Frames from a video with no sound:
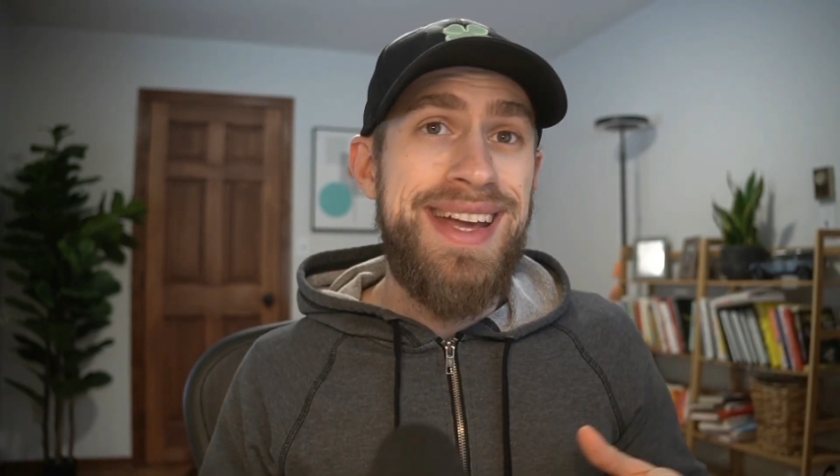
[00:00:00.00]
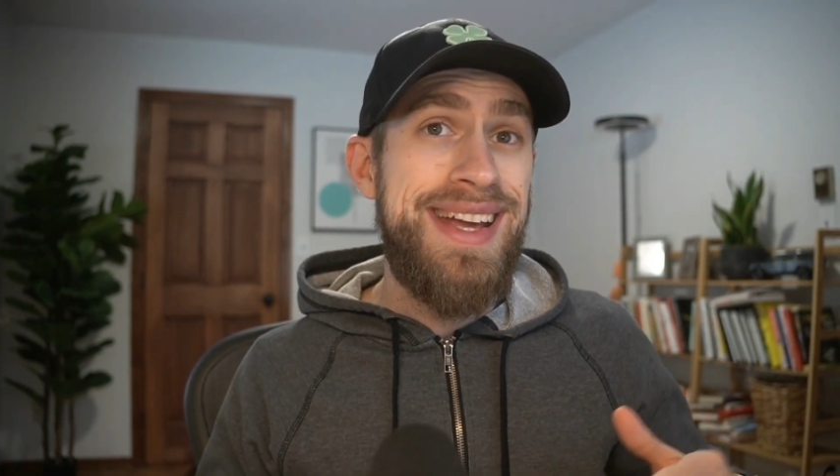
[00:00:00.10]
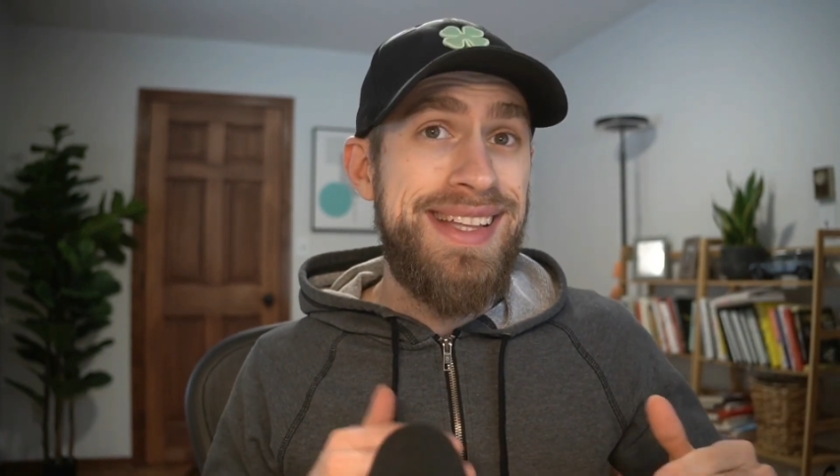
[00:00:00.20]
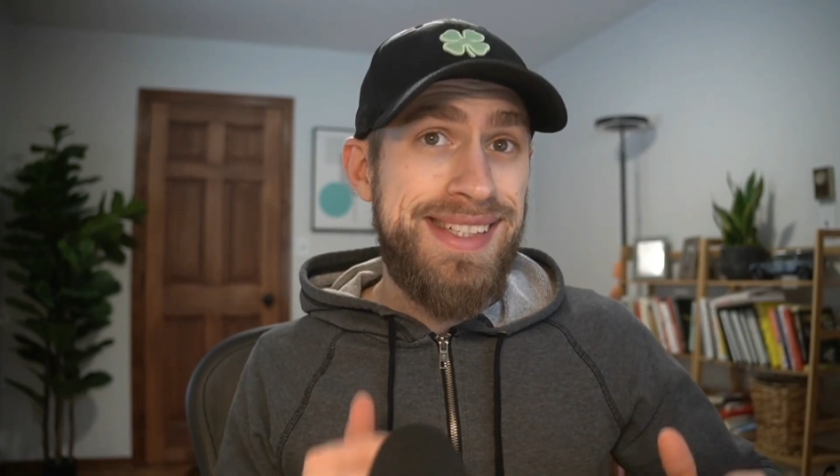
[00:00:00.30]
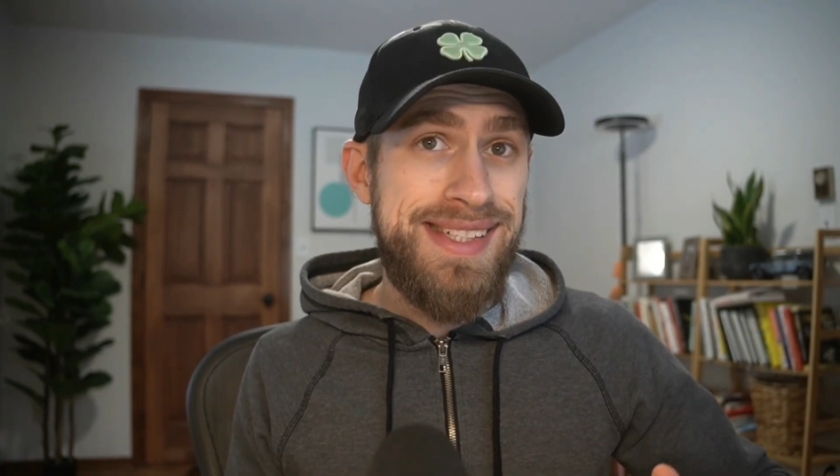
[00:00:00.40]

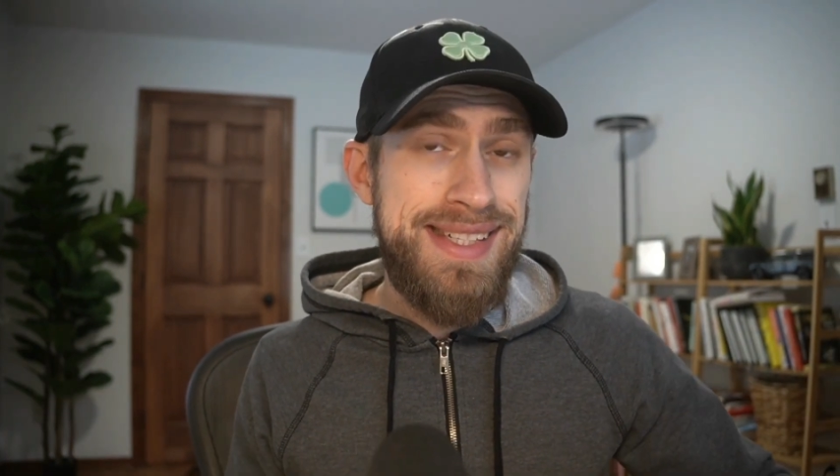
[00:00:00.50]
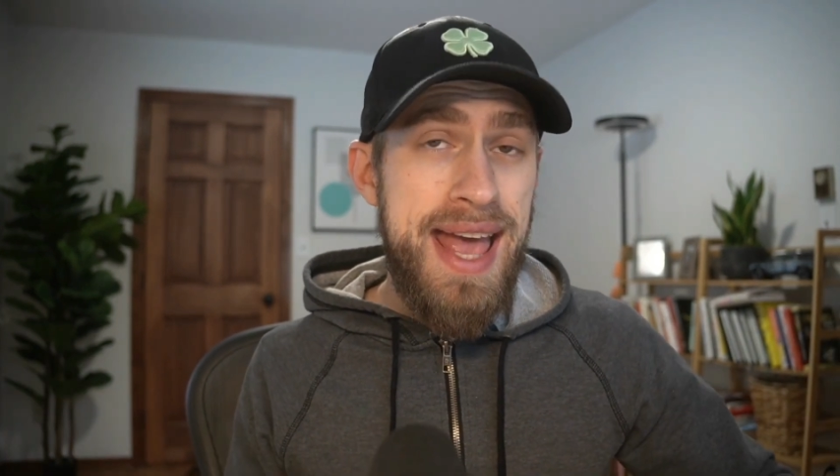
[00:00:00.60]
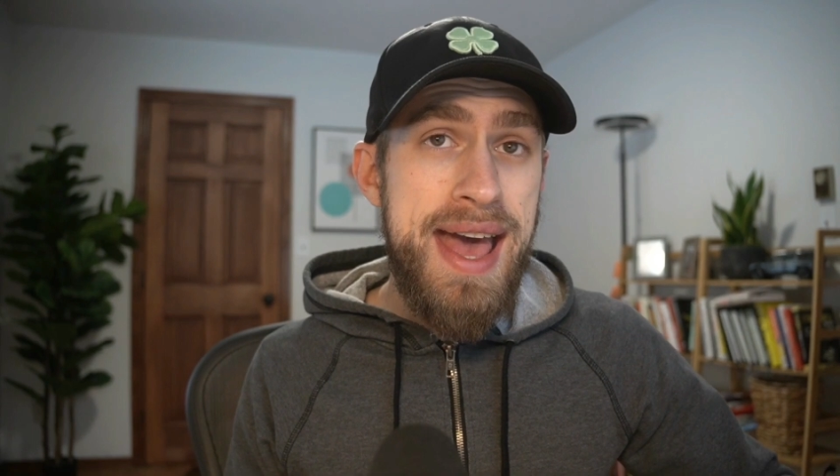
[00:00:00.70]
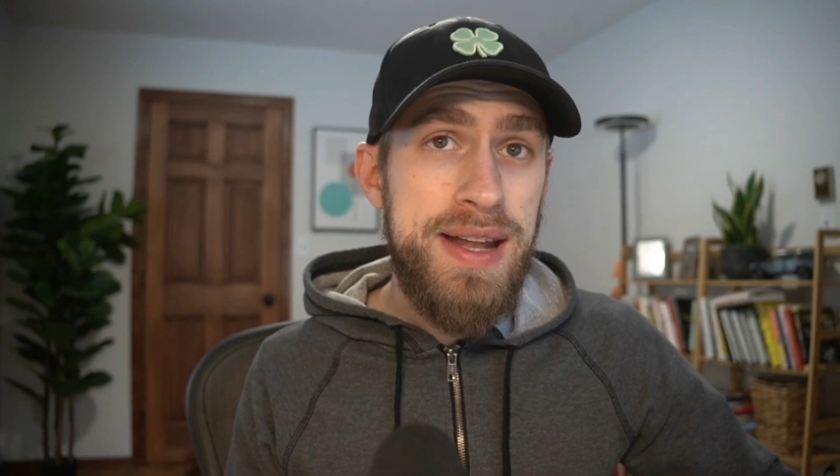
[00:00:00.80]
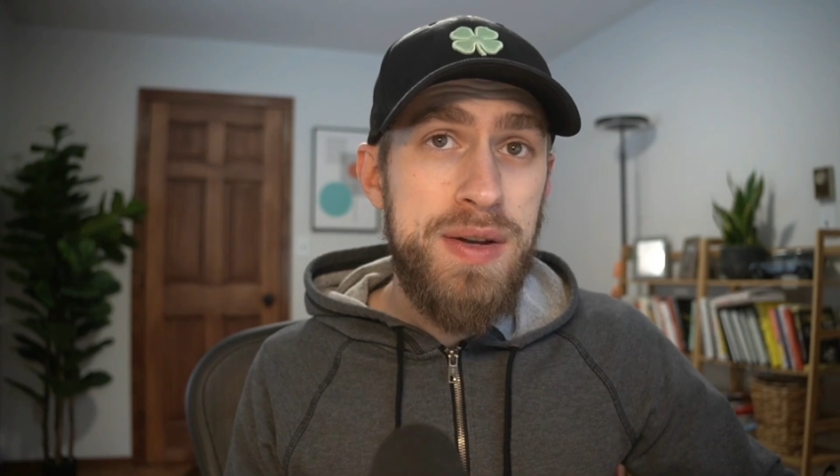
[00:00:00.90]

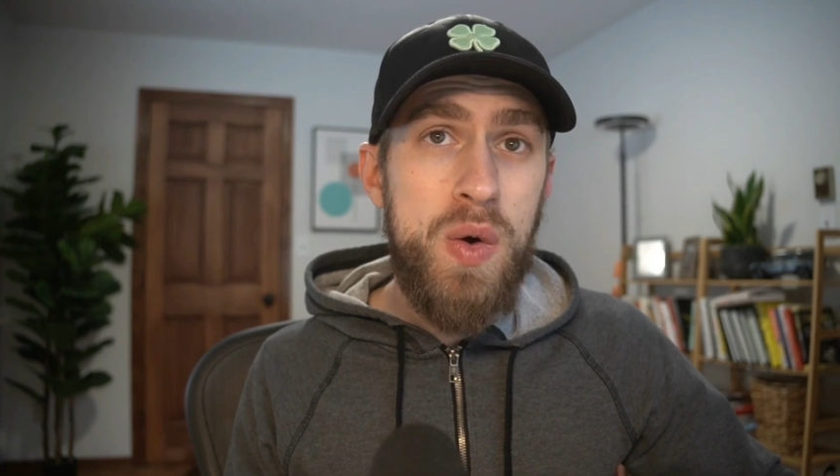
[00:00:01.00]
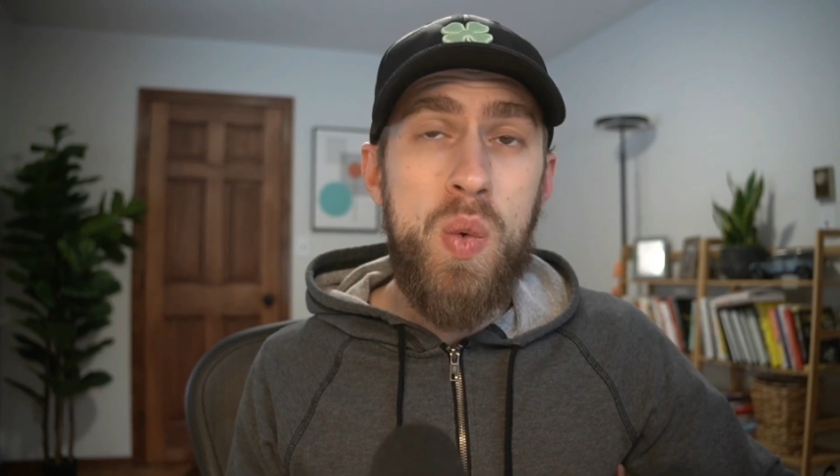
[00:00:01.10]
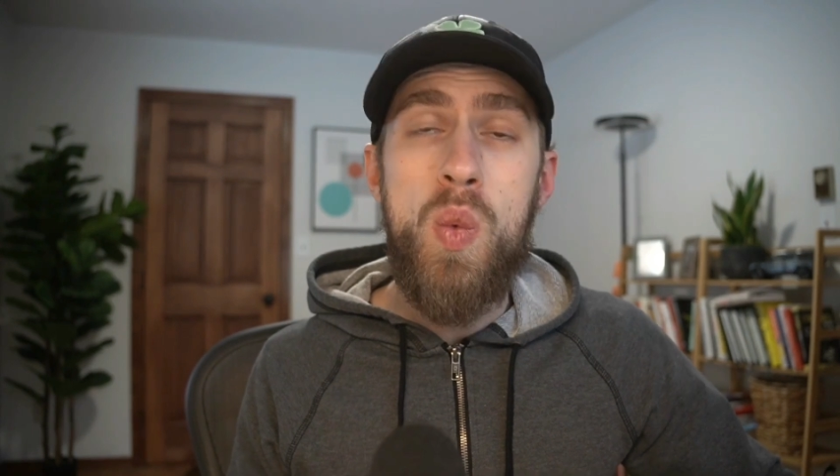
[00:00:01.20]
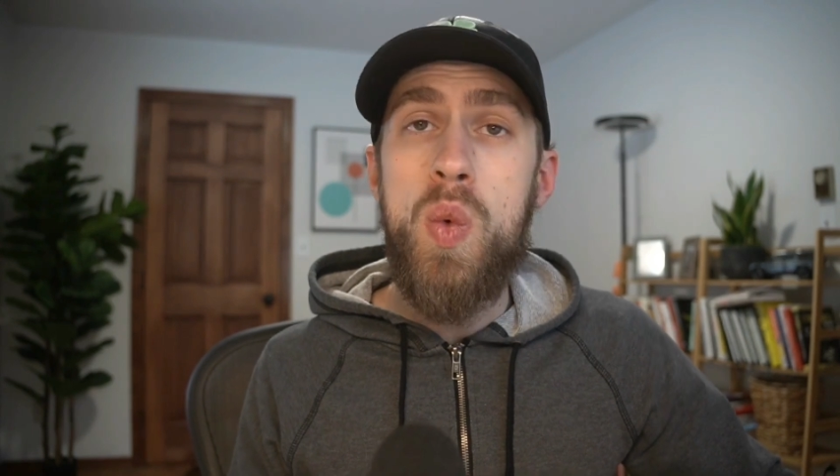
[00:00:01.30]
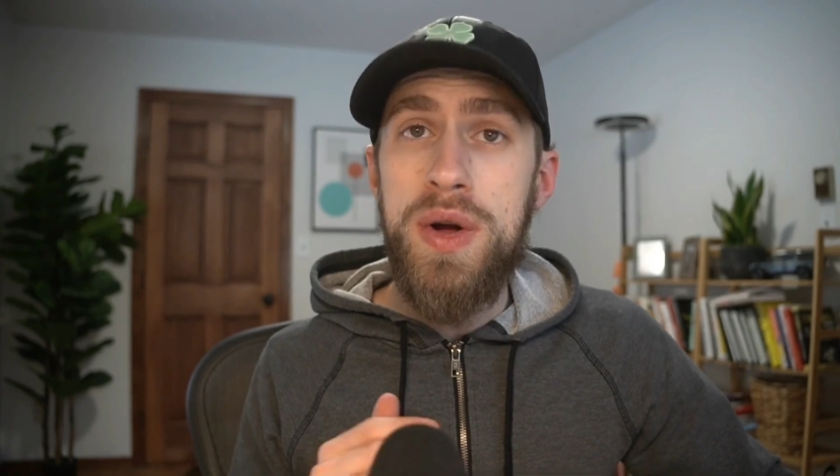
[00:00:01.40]
Instead,
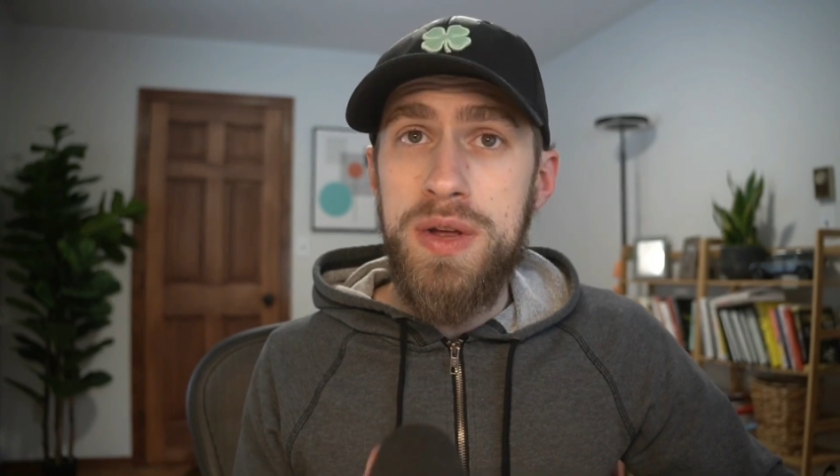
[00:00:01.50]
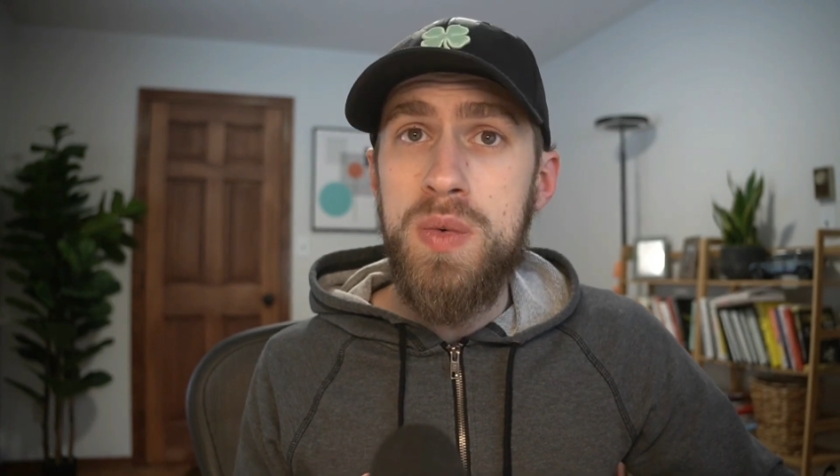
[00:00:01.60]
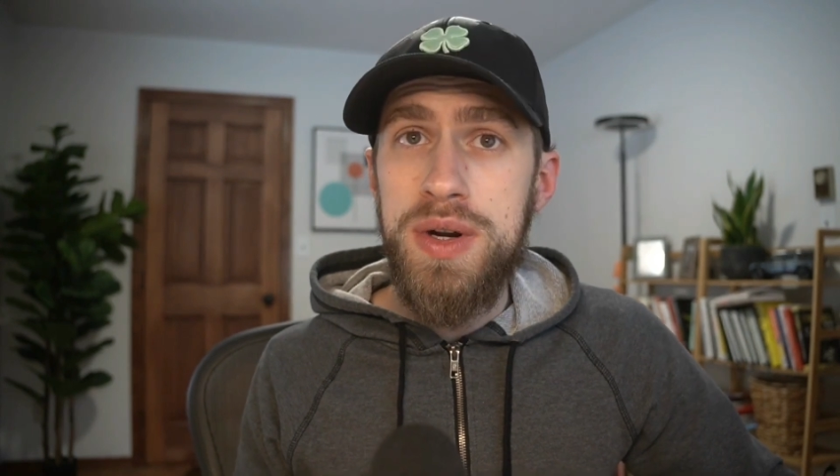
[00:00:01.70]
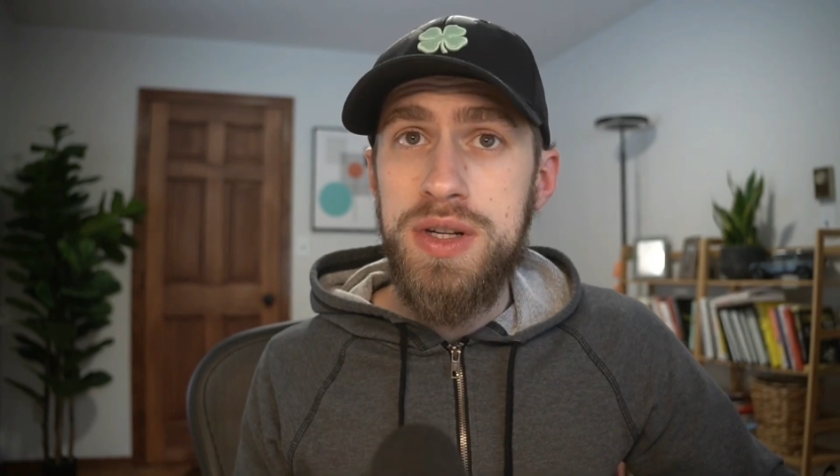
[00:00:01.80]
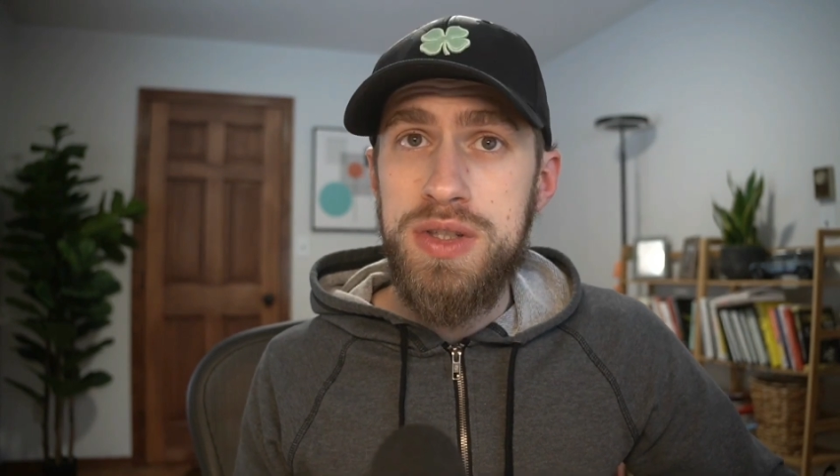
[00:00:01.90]
what you
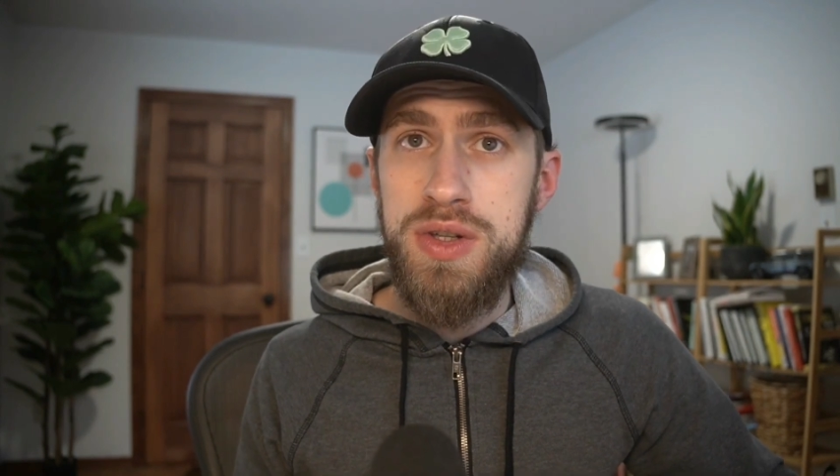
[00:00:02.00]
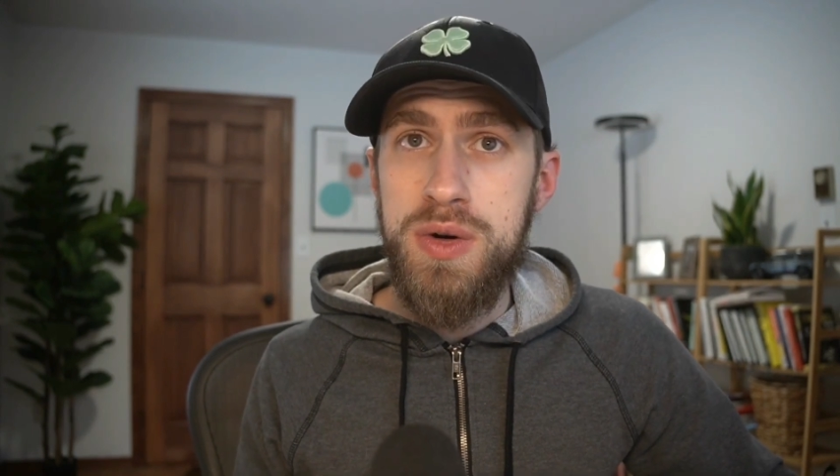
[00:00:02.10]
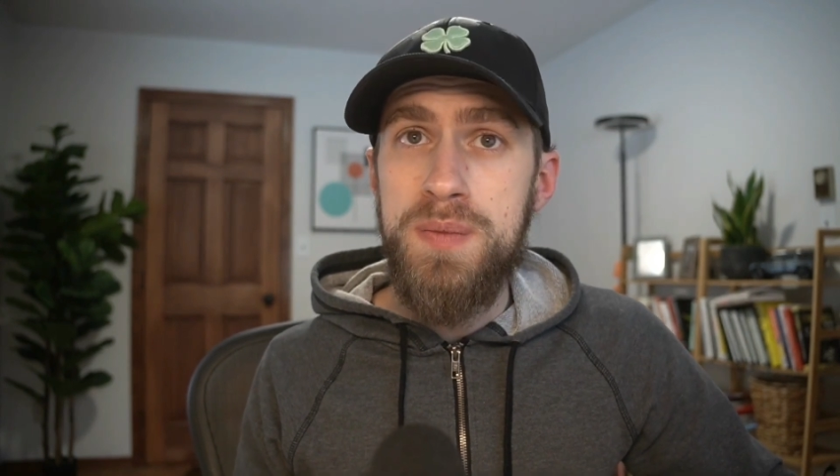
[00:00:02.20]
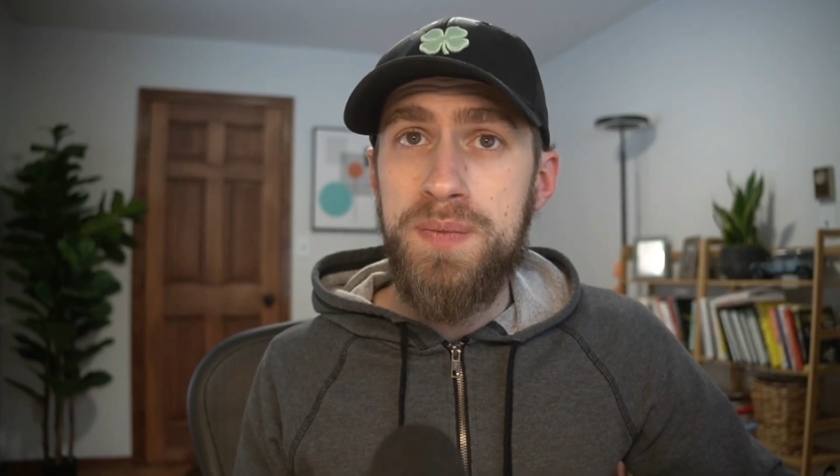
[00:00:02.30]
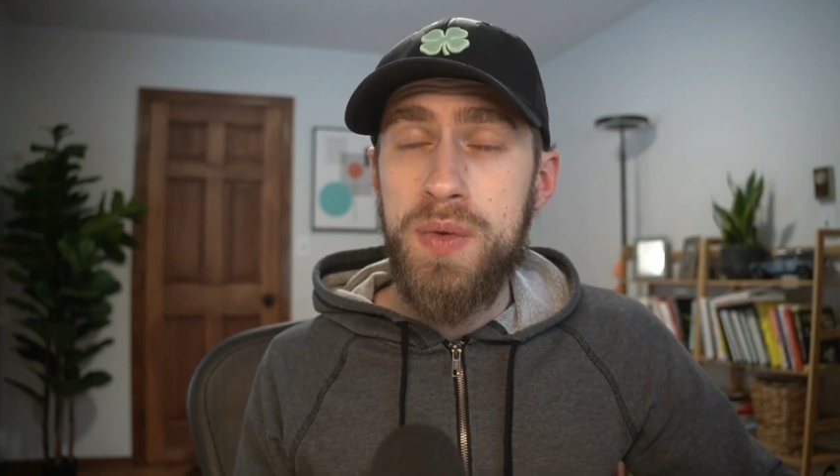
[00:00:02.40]
want to
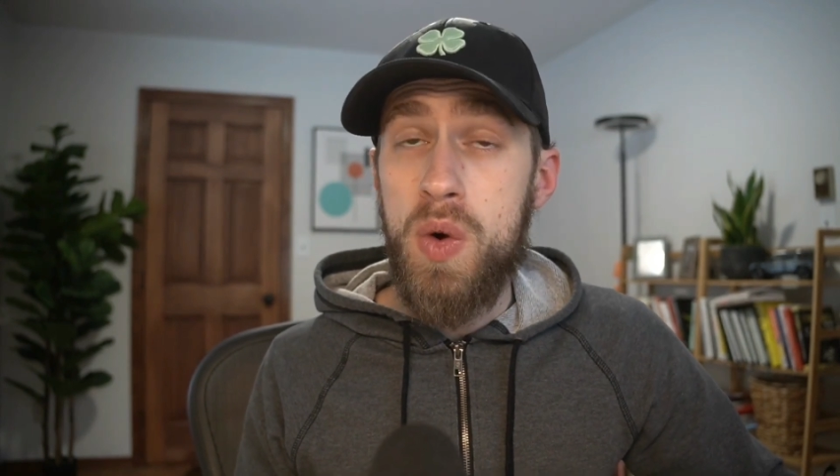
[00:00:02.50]
do,